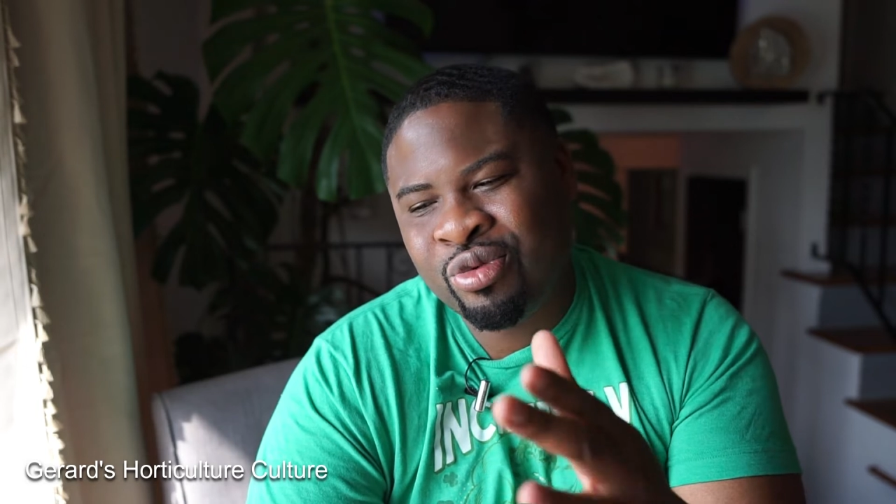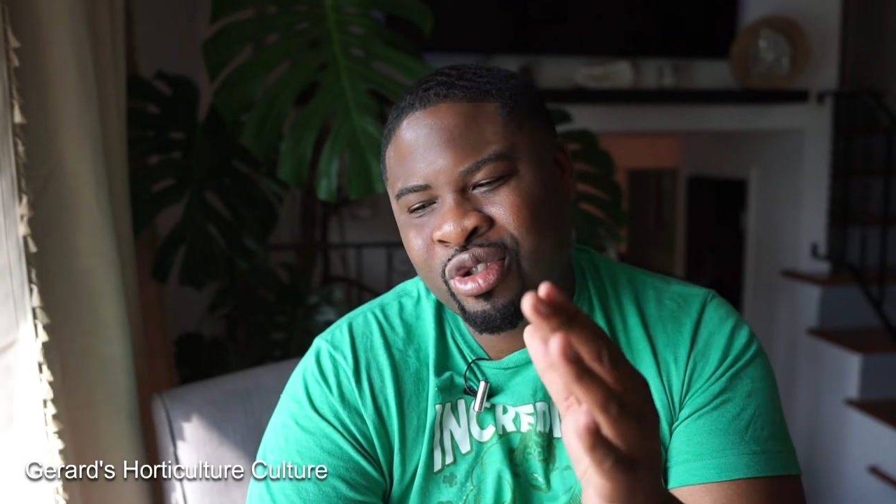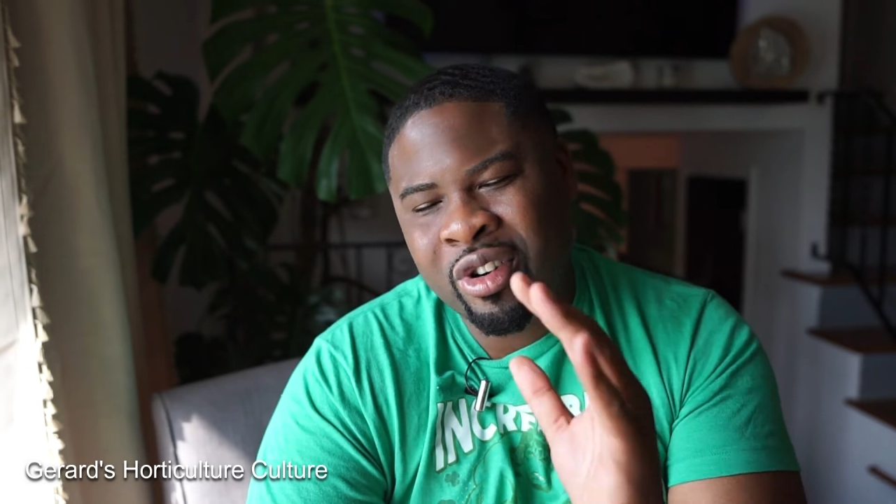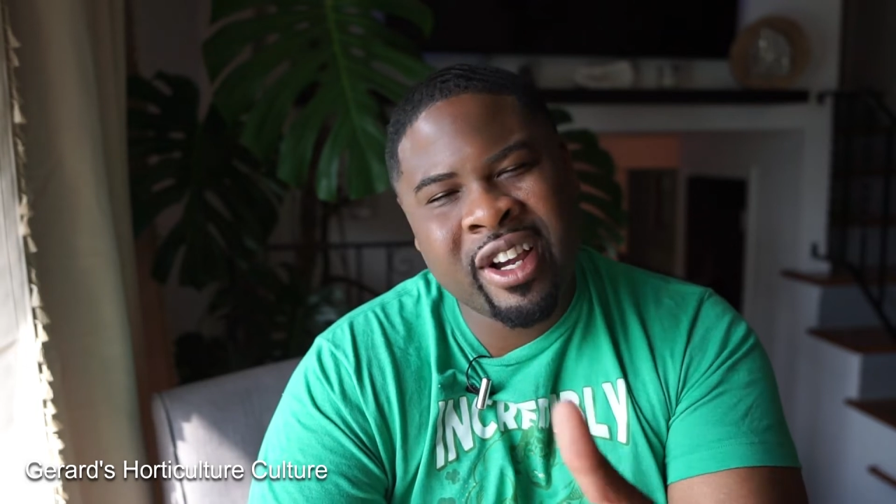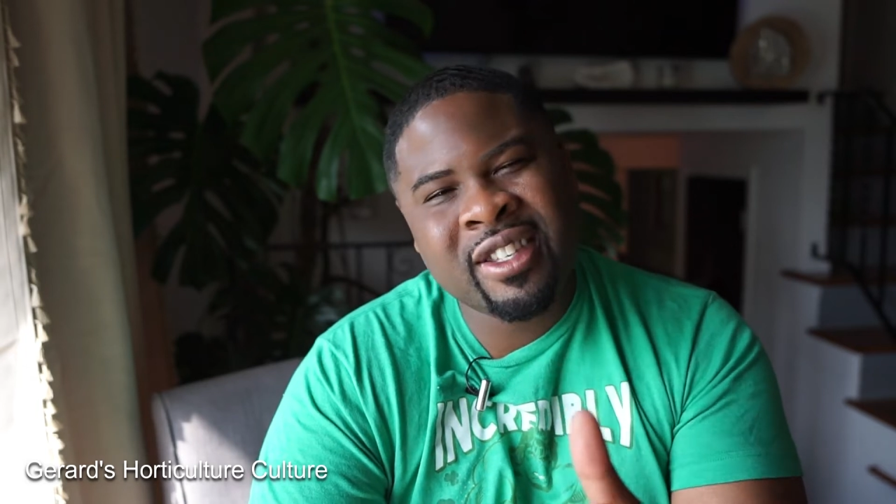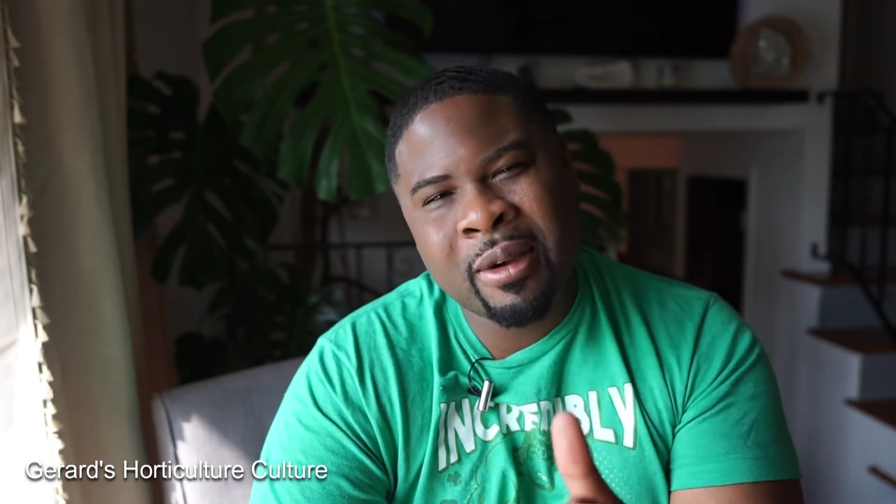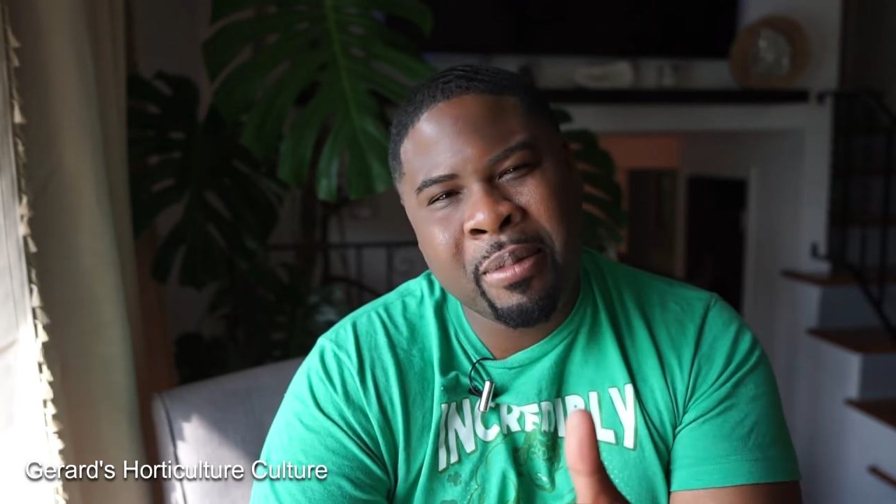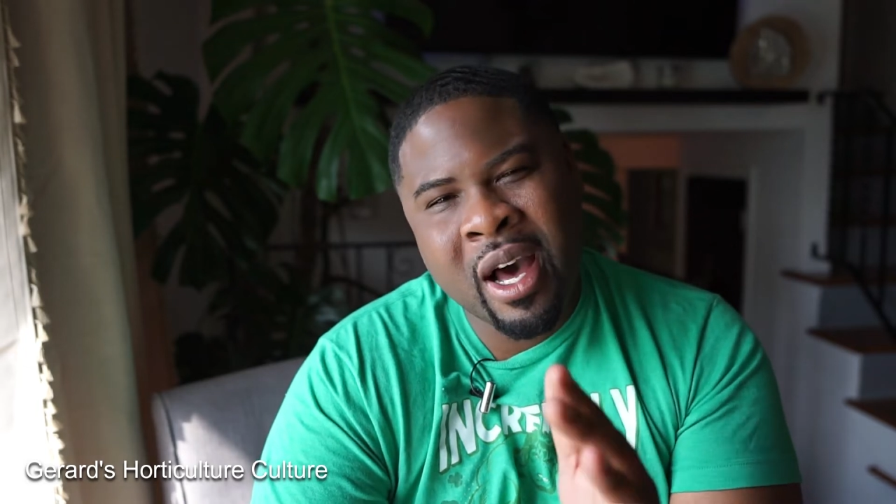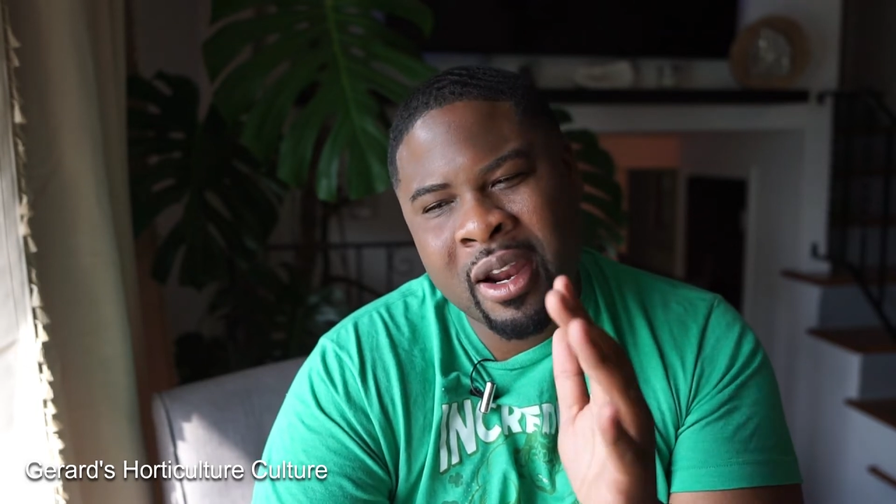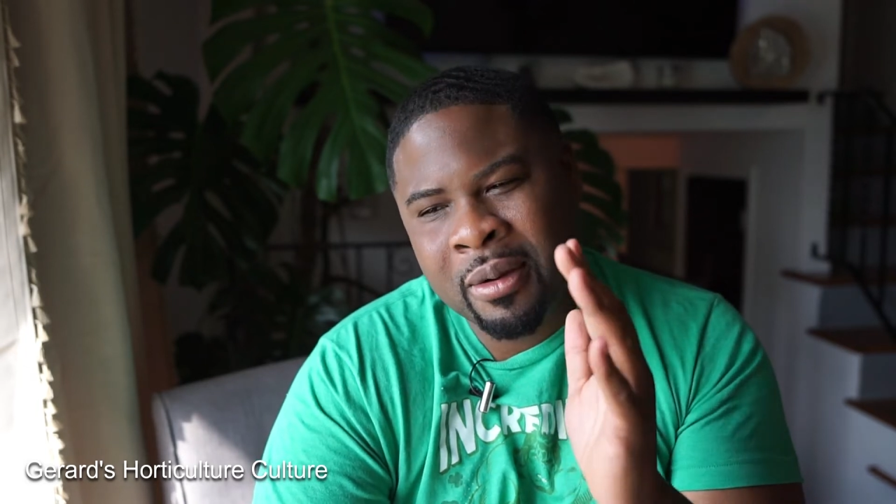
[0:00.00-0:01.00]
crazy
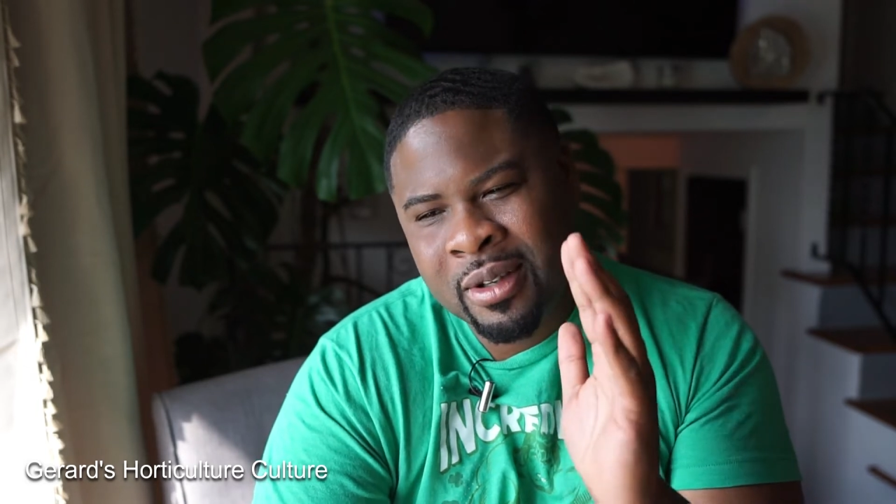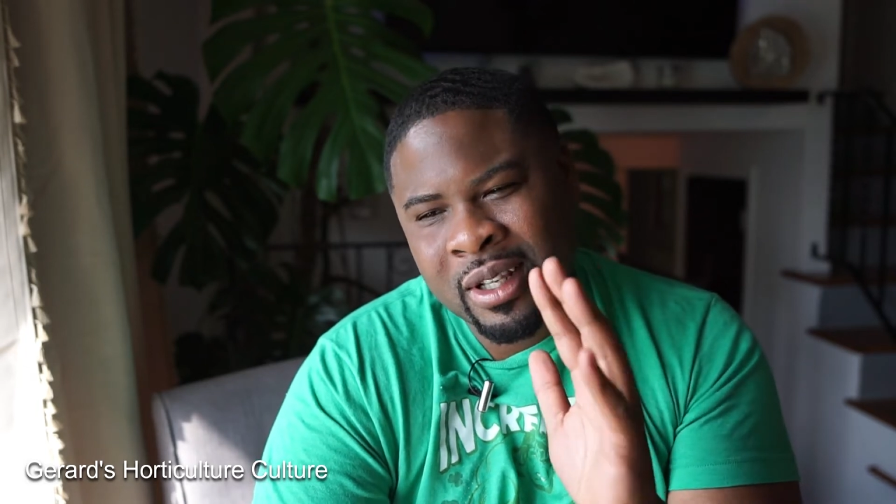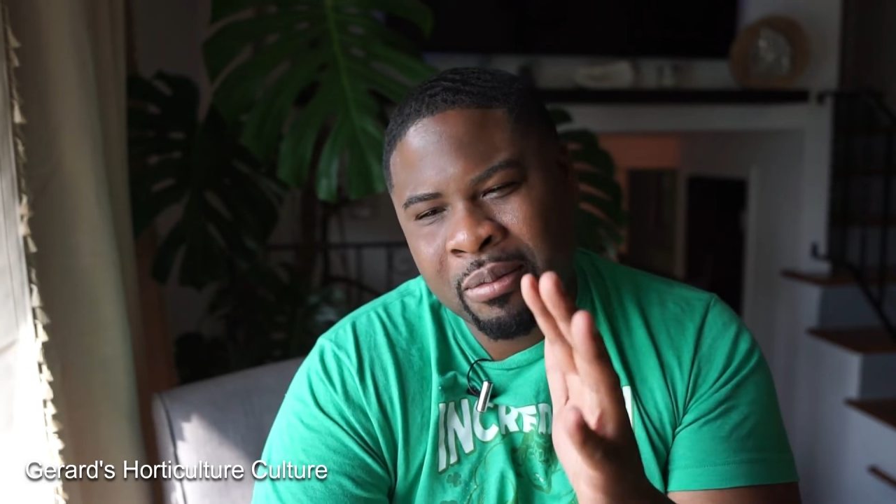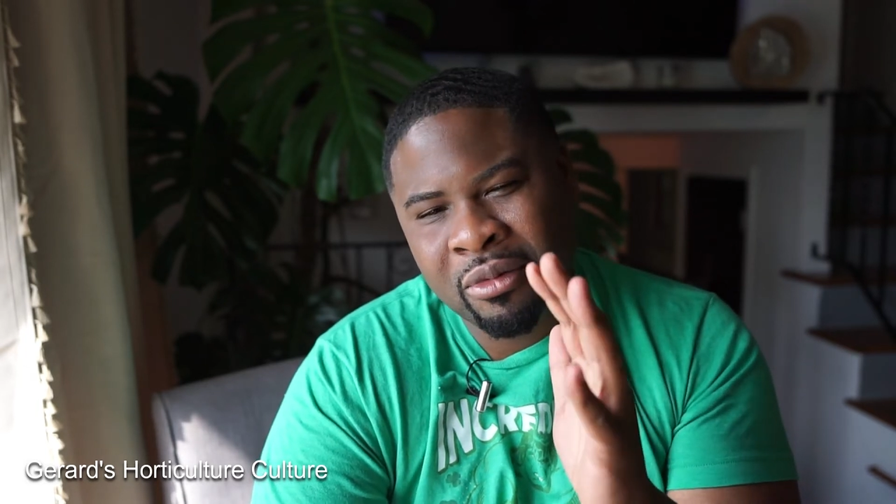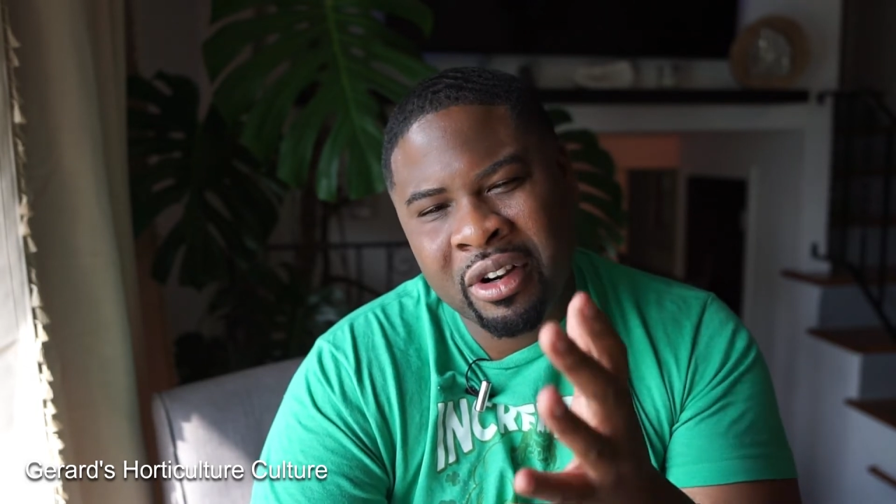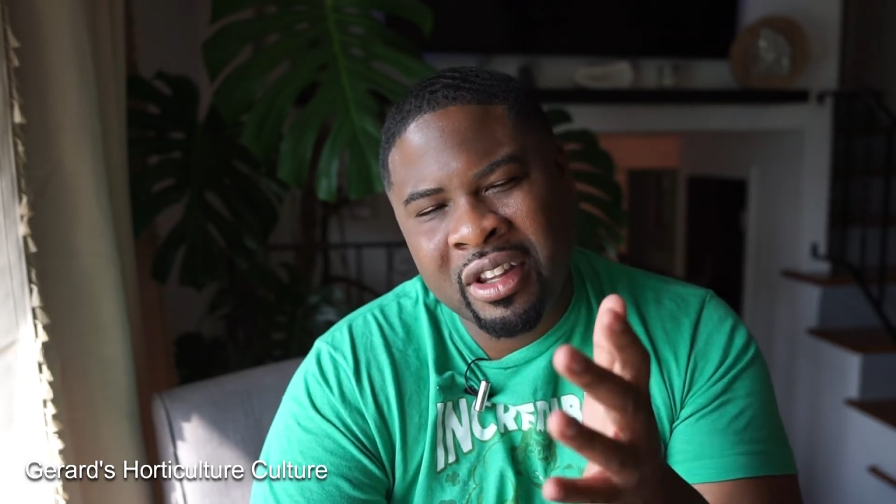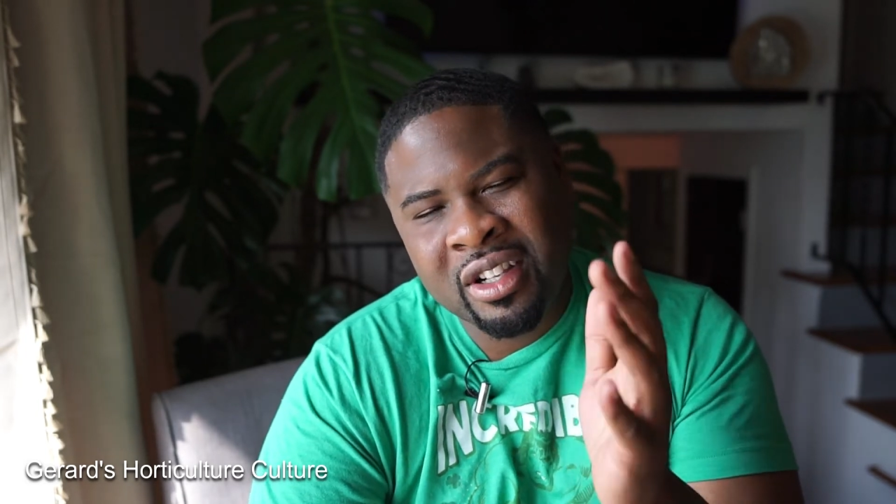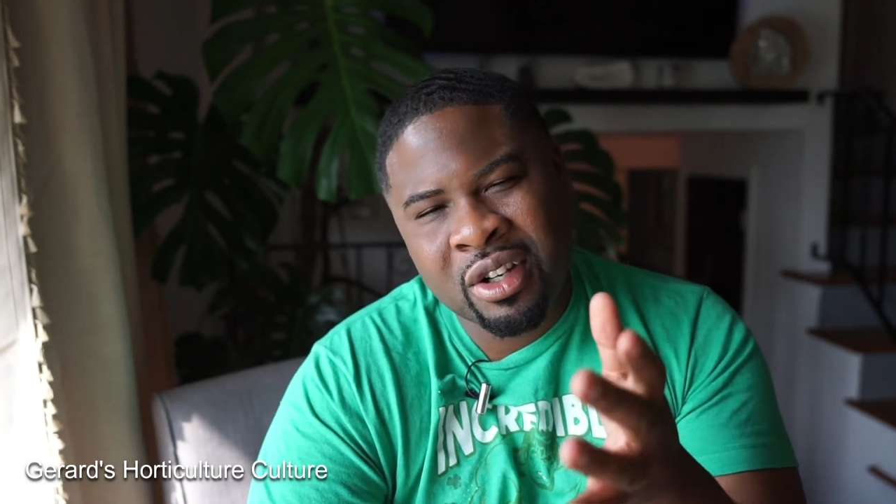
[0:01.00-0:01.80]
about it because I'm really